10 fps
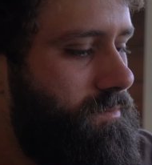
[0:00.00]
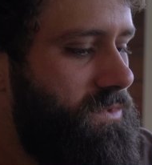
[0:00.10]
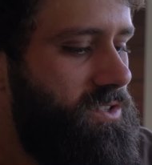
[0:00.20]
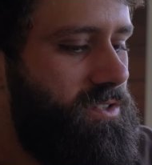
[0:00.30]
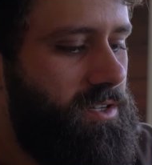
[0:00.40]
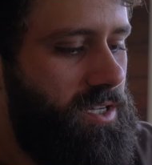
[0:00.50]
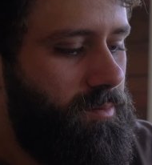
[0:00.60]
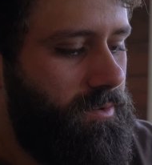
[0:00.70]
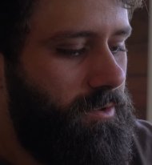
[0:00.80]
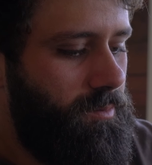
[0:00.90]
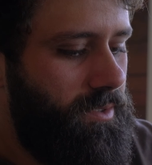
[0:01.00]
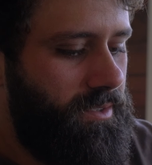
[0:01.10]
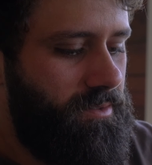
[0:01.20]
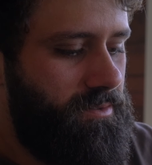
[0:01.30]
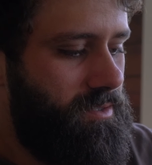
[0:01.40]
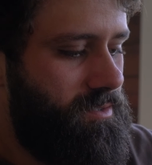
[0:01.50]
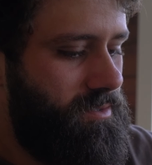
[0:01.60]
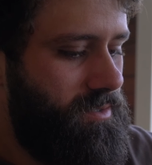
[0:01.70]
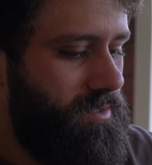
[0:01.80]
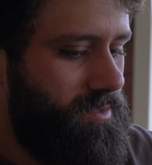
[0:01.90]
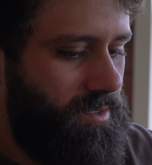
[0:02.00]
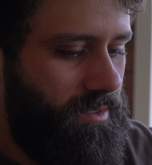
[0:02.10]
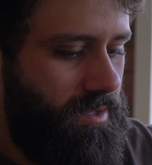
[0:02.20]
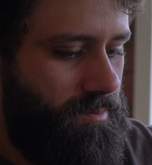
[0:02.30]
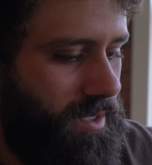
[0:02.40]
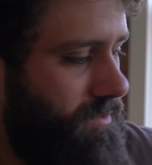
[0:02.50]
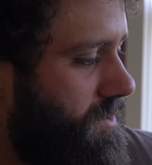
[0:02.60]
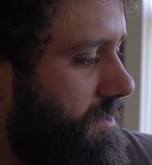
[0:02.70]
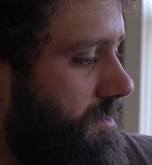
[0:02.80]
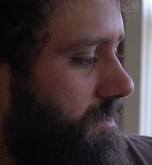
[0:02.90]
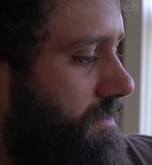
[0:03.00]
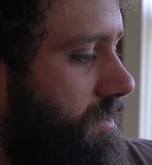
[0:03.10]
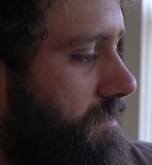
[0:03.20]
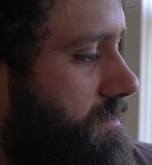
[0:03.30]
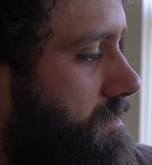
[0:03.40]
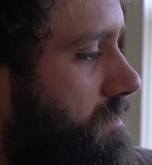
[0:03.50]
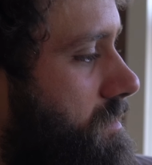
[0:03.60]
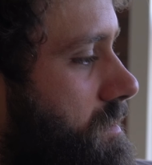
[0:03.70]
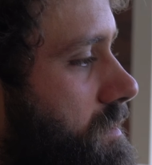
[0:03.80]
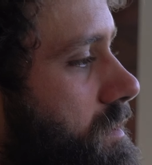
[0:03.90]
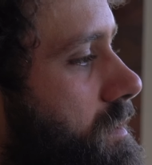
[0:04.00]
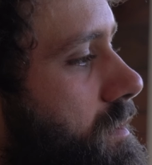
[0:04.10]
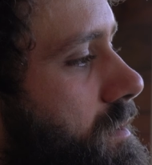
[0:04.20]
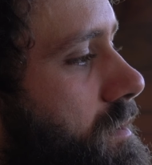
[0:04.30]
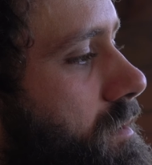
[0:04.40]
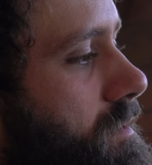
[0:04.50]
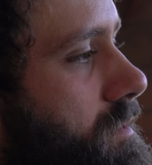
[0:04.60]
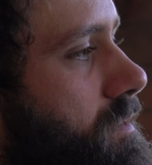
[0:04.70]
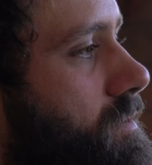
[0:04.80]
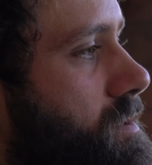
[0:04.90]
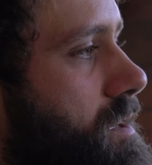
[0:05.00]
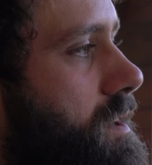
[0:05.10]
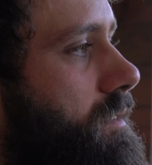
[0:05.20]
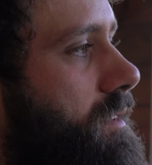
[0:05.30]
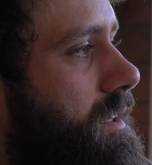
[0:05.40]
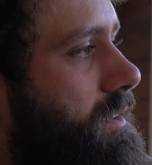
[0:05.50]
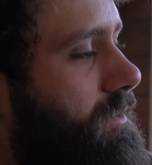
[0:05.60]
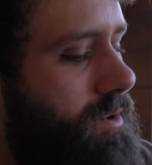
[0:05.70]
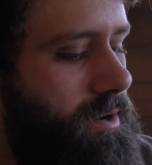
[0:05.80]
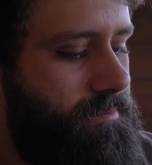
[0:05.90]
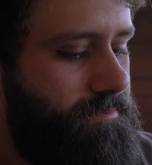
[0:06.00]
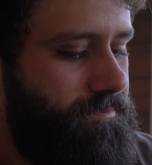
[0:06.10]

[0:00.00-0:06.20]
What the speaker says: Just to keep a little bit of consistency. It's not that big of a deal if it's not exactly right.